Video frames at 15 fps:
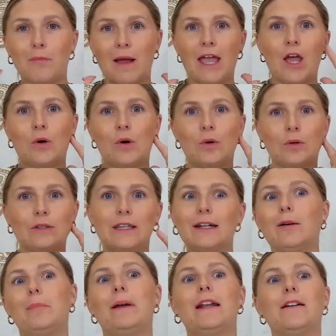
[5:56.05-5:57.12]
my own
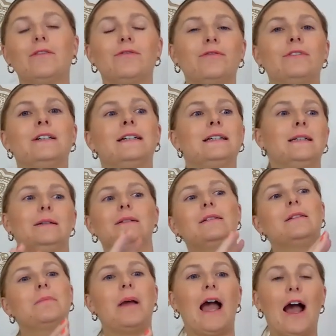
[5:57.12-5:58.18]
little bit of
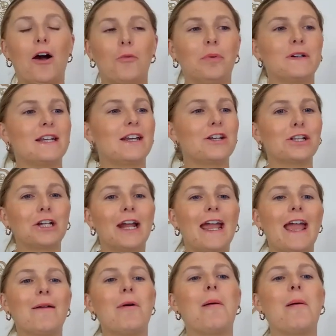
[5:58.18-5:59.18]
how particular I am.